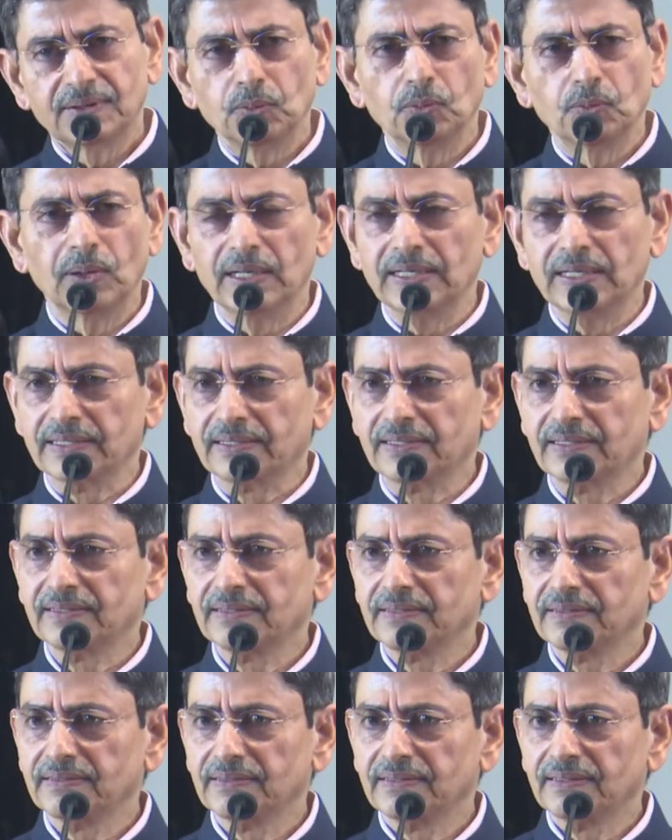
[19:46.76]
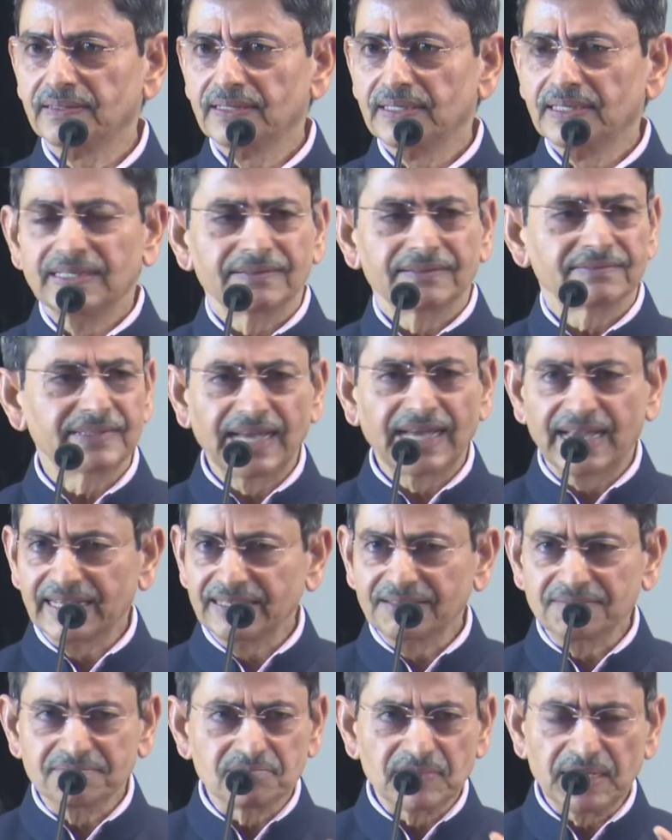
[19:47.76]
work
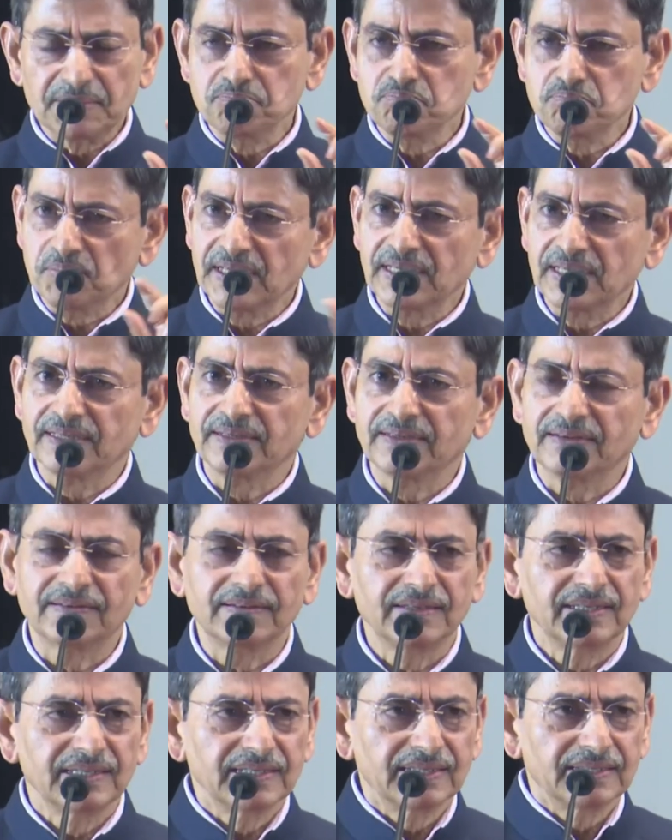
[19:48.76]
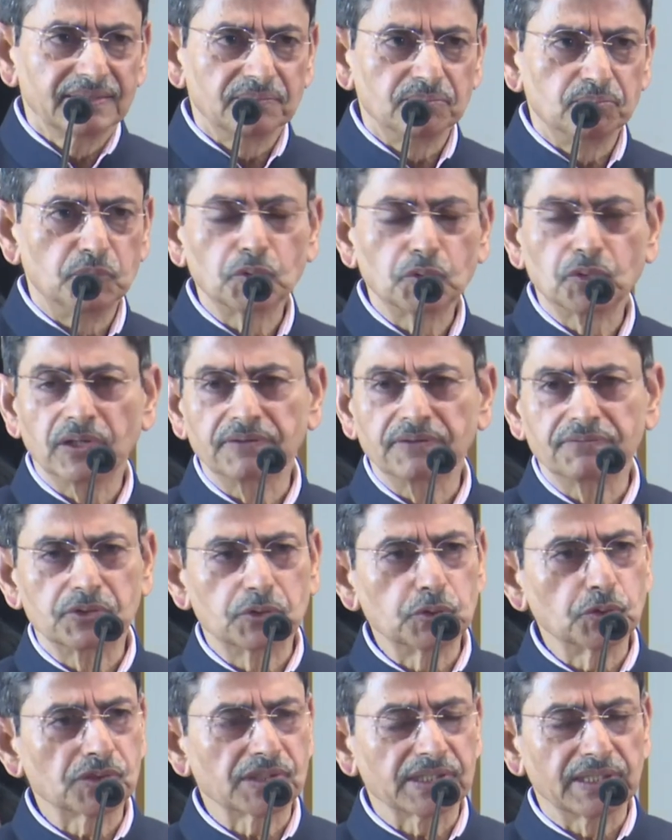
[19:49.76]
than a mere book
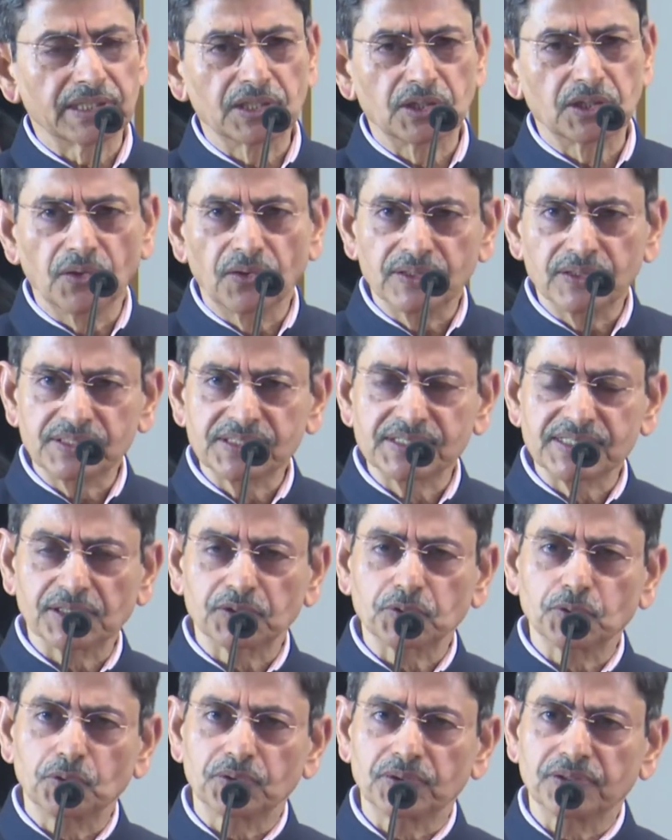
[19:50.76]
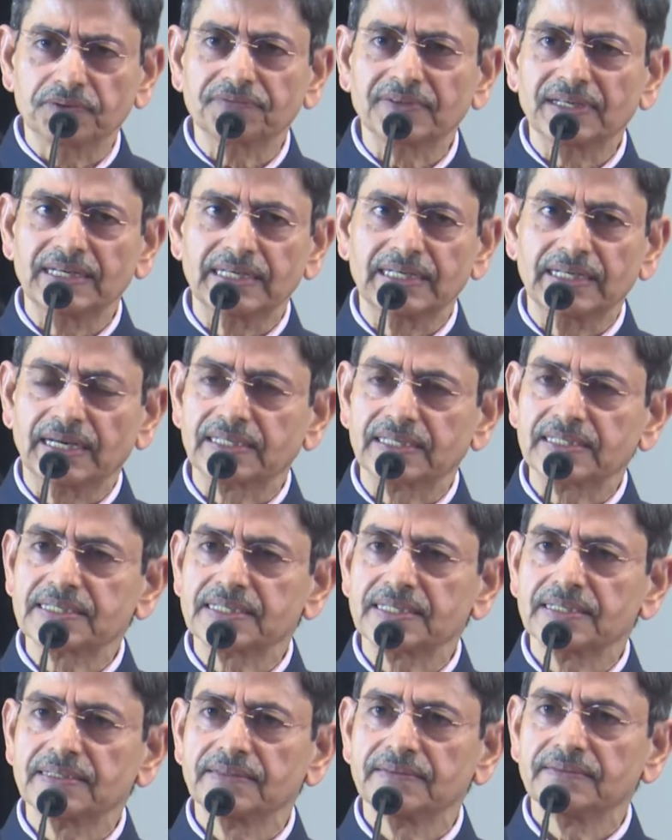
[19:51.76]
of do's and don'ts, a code of
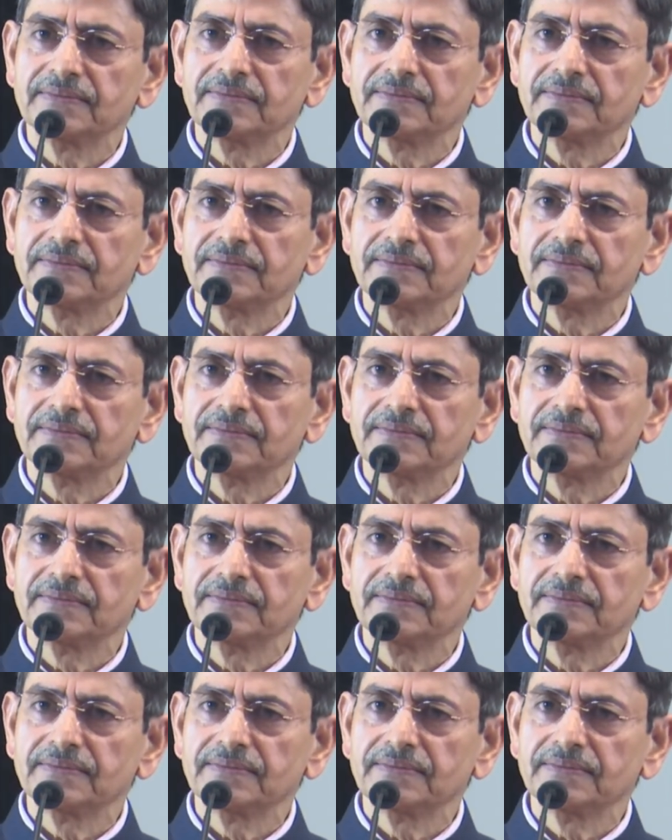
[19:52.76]
conduct.